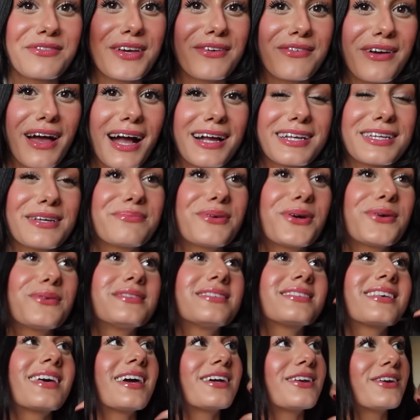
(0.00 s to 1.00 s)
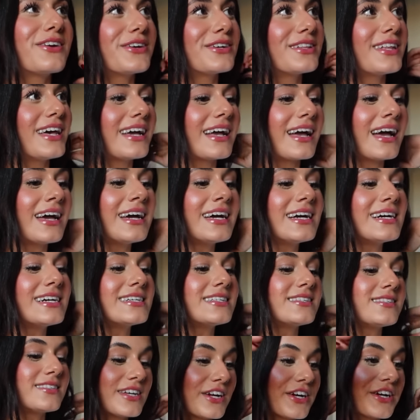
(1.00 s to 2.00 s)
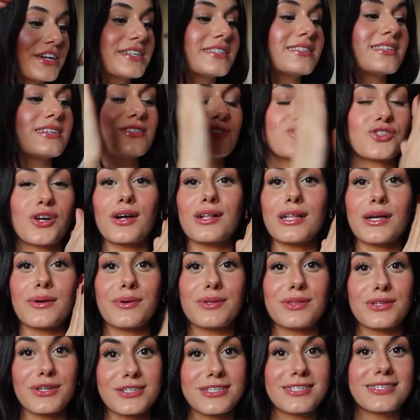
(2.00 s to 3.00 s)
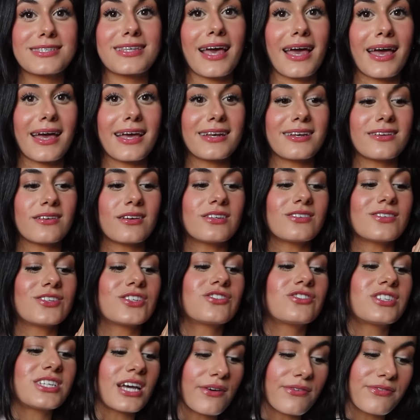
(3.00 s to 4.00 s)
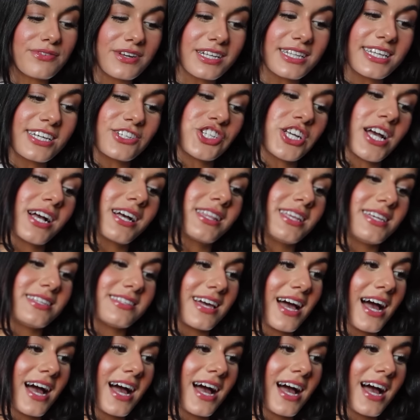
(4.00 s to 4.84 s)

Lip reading: you have acne prone skin or you're like seriously struggling with your skin, definitely check these